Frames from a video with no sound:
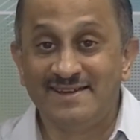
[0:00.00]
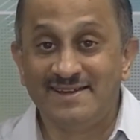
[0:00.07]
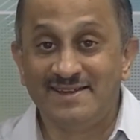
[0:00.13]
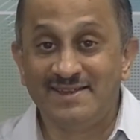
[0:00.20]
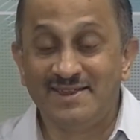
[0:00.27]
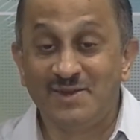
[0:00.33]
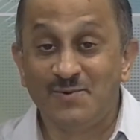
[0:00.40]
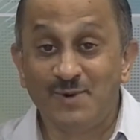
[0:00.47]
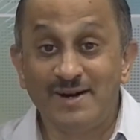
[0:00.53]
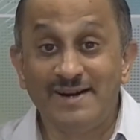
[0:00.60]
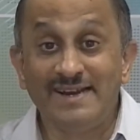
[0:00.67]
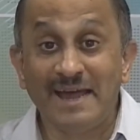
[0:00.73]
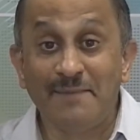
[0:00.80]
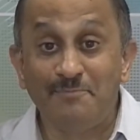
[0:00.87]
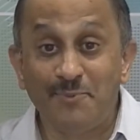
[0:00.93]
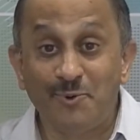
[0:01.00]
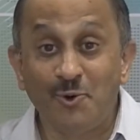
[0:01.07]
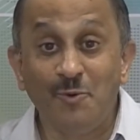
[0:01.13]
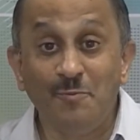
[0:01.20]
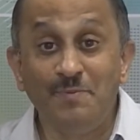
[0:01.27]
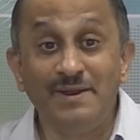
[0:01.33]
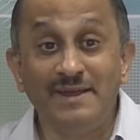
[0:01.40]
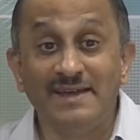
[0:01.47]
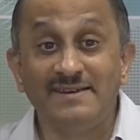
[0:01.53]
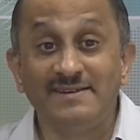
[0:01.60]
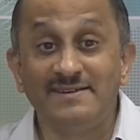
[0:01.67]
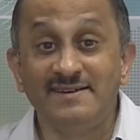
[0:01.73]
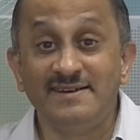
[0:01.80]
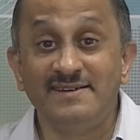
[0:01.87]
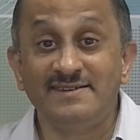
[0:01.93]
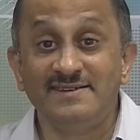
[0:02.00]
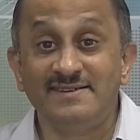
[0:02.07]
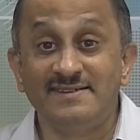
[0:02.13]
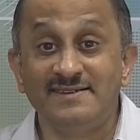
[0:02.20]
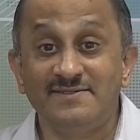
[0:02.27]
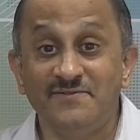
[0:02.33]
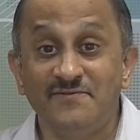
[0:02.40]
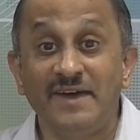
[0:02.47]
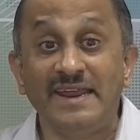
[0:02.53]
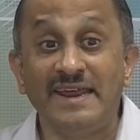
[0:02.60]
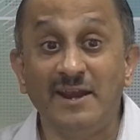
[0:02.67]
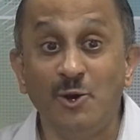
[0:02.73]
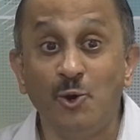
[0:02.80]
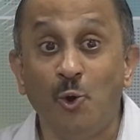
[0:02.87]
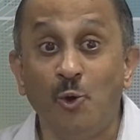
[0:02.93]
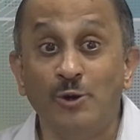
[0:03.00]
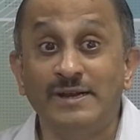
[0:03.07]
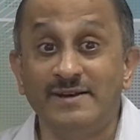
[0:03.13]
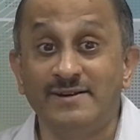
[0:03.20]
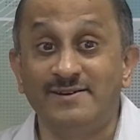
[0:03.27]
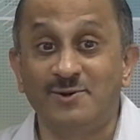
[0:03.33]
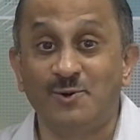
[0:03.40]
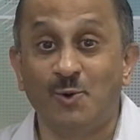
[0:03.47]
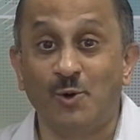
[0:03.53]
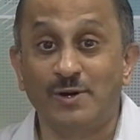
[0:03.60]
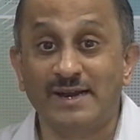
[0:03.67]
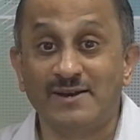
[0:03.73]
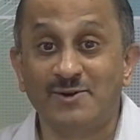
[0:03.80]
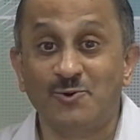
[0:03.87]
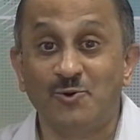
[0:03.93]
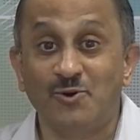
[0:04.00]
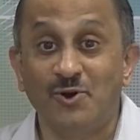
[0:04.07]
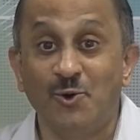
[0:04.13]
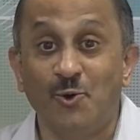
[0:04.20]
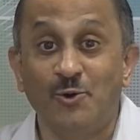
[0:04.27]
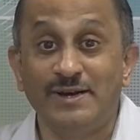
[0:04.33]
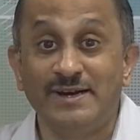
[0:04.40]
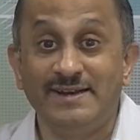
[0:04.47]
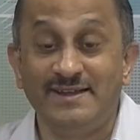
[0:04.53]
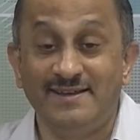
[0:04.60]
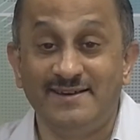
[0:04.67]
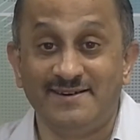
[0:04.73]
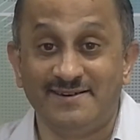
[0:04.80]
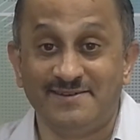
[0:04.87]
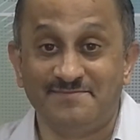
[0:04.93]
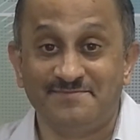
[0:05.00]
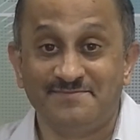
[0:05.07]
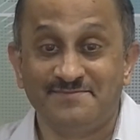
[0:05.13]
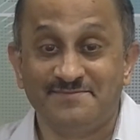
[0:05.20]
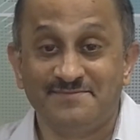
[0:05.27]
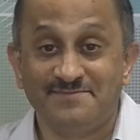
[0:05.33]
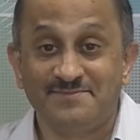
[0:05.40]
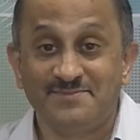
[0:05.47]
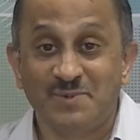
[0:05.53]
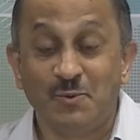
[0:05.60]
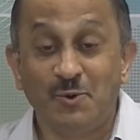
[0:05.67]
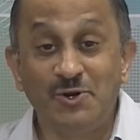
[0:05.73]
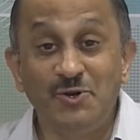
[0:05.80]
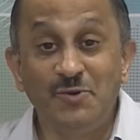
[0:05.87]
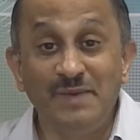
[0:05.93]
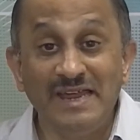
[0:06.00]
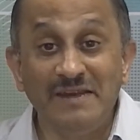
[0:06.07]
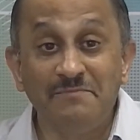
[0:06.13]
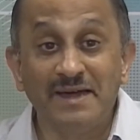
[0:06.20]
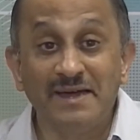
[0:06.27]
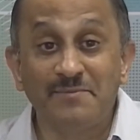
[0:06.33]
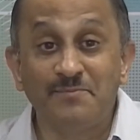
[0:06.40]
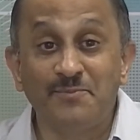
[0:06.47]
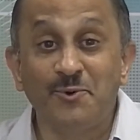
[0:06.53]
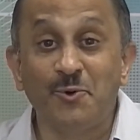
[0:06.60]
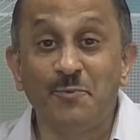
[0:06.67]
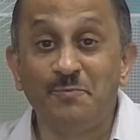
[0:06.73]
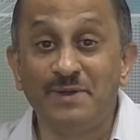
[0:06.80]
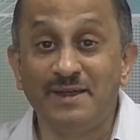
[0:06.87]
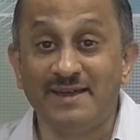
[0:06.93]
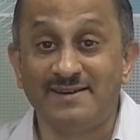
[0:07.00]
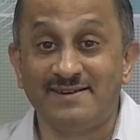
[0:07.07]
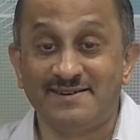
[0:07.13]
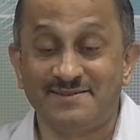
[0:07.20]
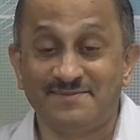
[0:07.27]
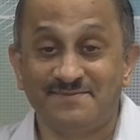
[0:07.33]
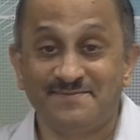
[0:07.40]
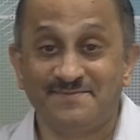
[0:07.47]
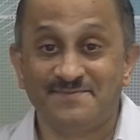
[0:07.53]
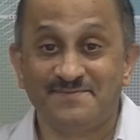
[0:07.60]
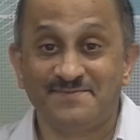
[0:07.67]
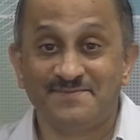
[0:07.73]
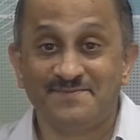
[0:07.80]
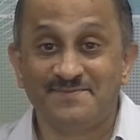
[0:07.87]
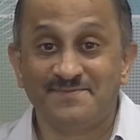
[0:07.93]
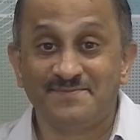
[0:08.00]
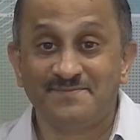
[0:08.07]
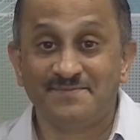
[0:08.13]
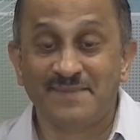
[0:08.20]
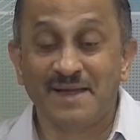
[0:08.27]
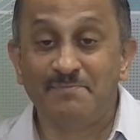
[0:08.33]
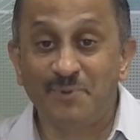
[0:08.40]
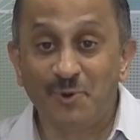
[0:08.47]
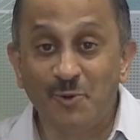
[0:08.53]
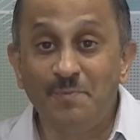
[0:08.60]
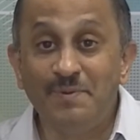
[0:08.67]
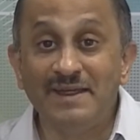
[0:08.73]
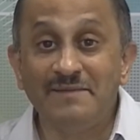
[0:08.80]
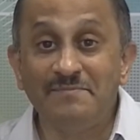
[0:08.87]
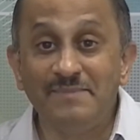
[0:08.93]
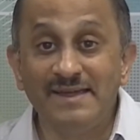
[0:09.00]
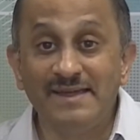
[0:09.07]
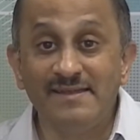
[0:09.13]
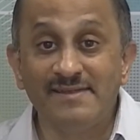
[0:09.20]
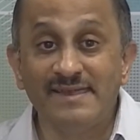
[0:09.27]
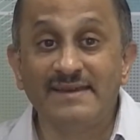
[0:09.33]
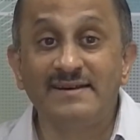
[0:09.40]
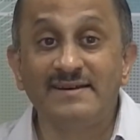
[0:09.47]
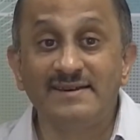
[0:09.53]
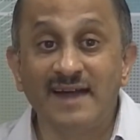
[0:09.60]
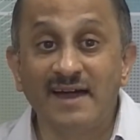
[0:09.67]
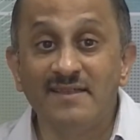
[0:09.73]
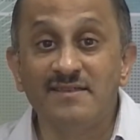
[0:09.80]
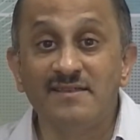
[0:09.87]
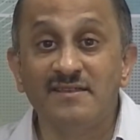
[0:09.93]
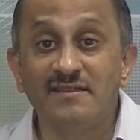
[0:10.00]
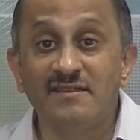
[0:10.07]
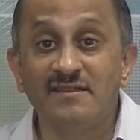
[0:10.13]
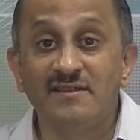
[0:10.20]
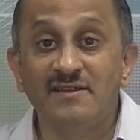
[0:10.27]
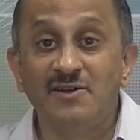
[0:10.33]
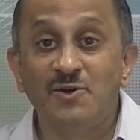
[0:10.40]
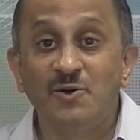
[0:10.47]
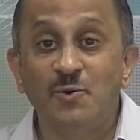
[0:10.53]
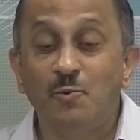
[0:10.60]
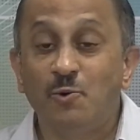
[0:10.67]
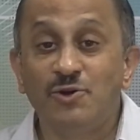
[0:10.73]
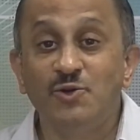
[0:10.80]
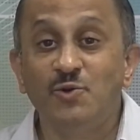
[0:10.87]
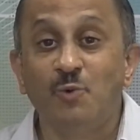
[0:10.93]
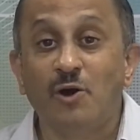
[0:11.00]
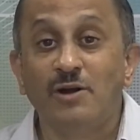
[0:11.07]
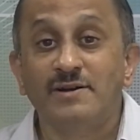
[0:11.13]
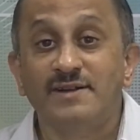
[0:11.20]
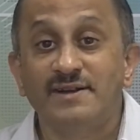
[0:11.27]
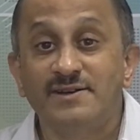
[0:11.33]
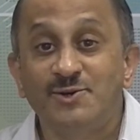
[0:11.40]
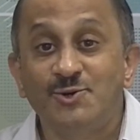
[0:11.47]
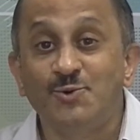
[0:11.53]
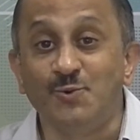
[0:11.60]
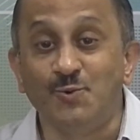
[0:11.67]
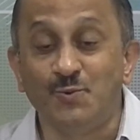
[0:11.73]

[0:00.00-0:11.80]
The word appropriate is very loaded, quote unquote loaded here. What do you mean by appropriate? Appropriate means that it does what you want it to,